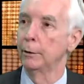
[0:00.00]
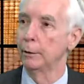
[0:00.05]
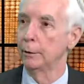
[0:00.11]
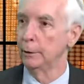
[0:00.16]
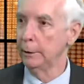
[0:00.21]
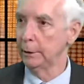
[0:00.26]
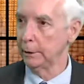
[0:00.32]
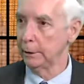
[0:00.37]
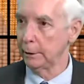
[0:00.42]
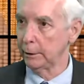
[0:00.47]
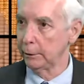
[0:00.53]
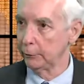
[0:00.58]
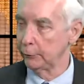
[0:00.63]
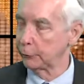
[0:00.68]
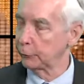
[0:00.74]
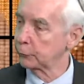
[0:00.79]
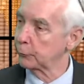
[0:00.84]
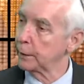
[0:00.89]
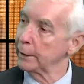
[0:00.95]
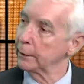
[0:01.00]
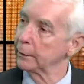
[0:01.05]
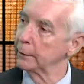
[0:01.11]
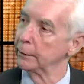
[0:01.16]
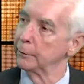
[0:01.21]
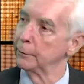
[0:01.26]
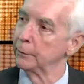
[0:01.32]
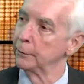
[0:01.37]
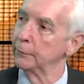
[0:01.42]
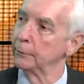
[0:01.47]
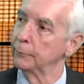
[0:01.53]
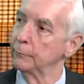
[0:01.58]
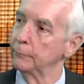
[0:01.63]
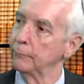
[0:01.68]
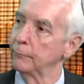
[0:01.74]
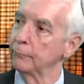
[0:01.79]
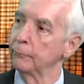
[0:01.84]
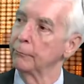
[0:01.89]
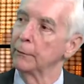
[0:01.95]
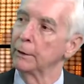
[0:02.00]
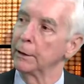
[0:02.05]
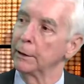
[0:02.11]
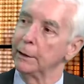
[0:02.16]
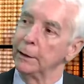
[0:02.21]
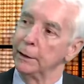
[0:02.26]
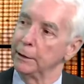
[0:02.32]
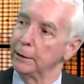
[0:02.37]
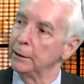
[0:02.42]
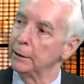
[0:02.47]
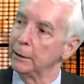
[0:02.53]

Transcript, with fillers: is threatened, it